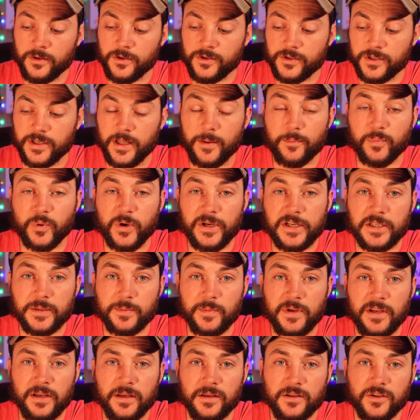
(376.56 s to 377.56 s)
So that brings
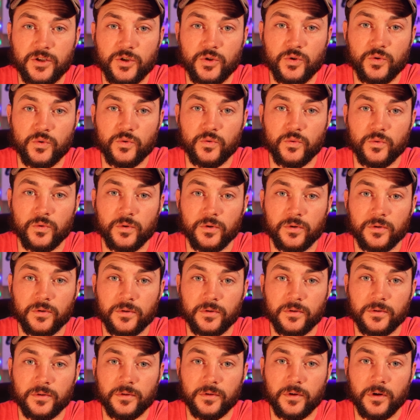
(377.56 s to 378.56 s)
me to
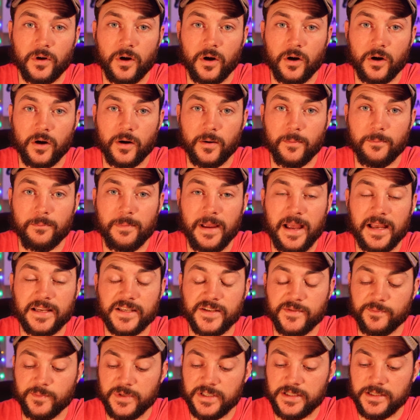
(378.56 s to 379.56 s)
are
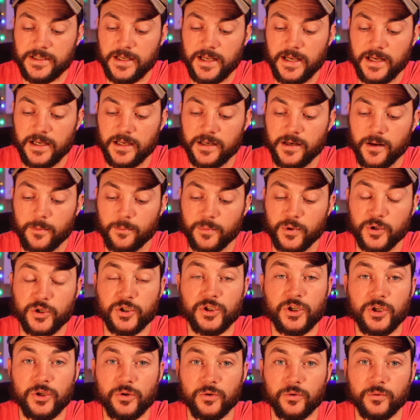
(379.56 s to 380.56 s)
massive mistake number
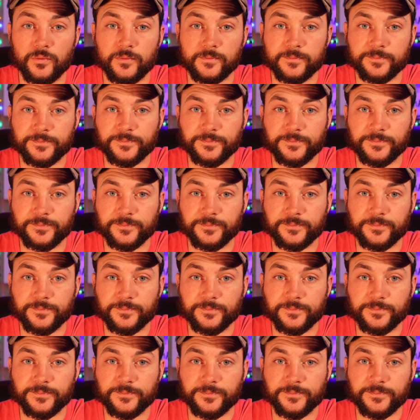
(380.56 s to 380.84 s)
two.